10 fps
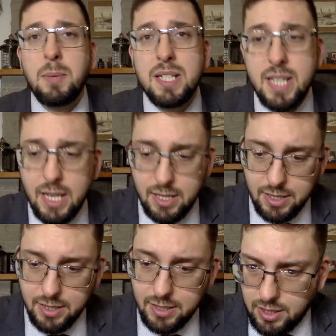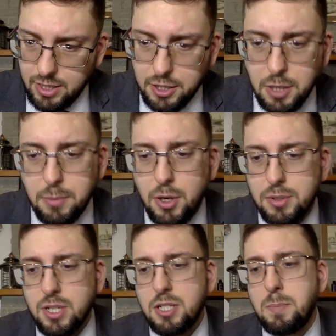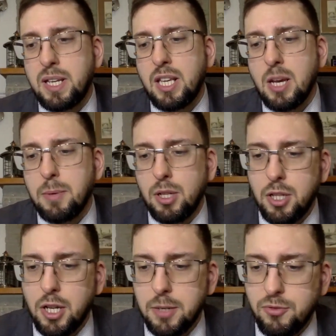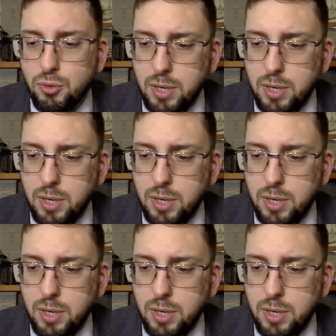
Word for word: My skin. And the top notes are picking up a lot of